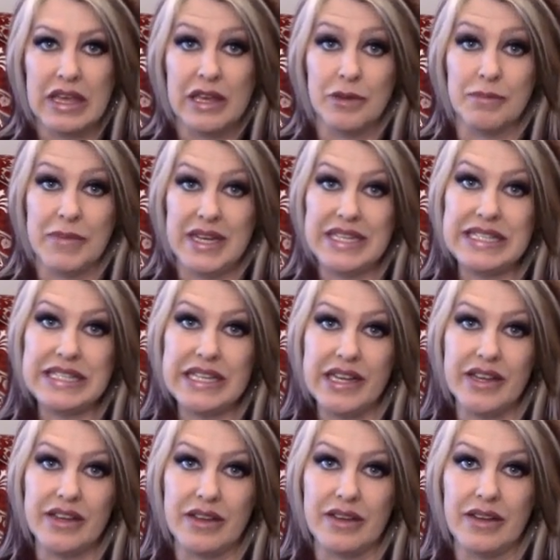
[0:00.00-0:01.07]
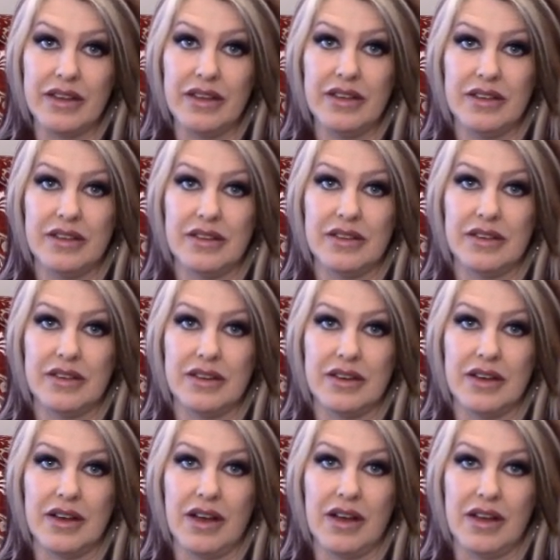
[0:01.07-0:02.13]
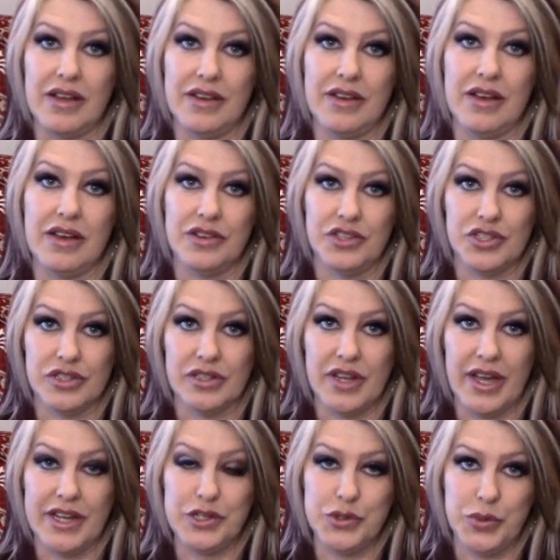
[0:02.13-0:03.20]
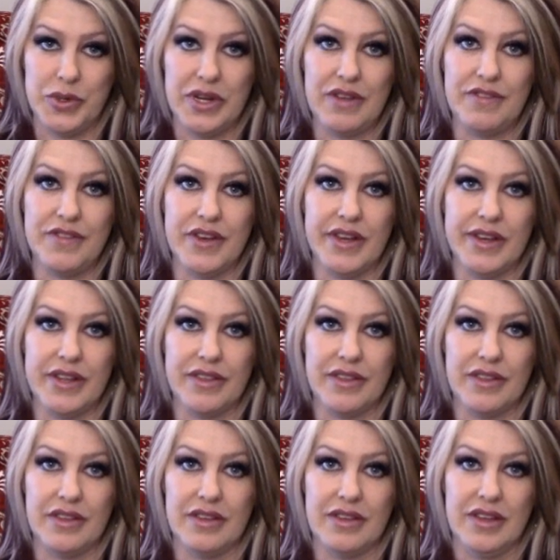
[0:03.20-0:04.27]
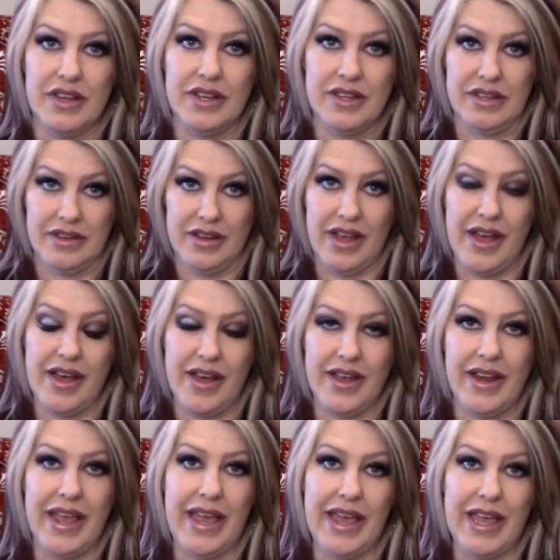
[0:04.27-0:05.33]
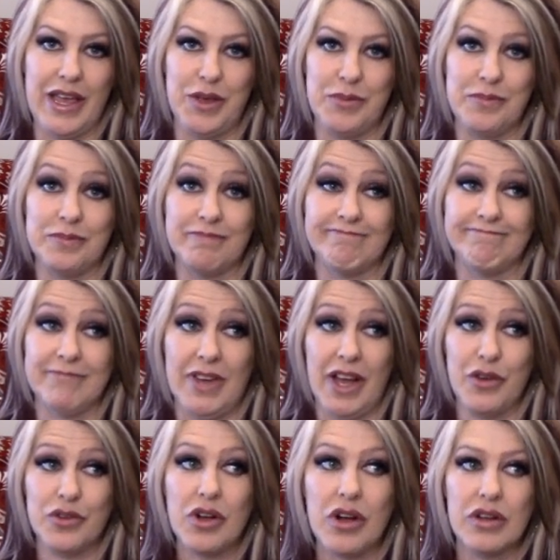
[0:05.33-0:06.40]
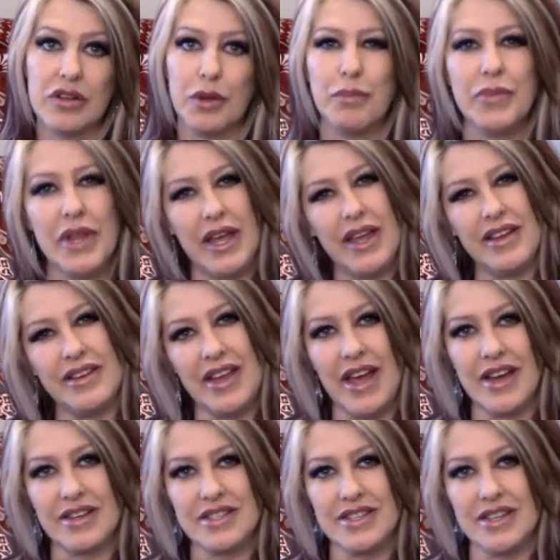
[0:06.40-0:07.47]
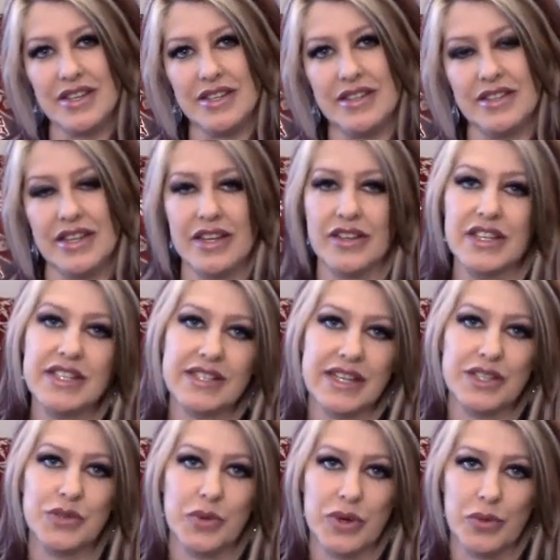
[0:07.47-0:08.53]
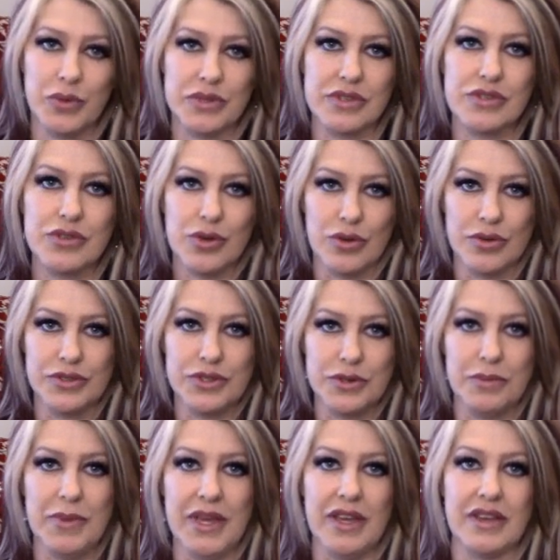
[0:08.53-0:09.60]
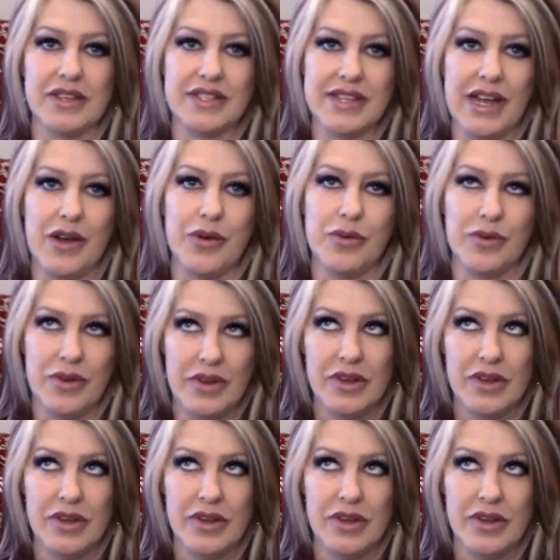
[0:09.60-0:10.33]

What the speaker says: my son on July 25th had I would call it a planned accident. At least that's what it was told to me, is how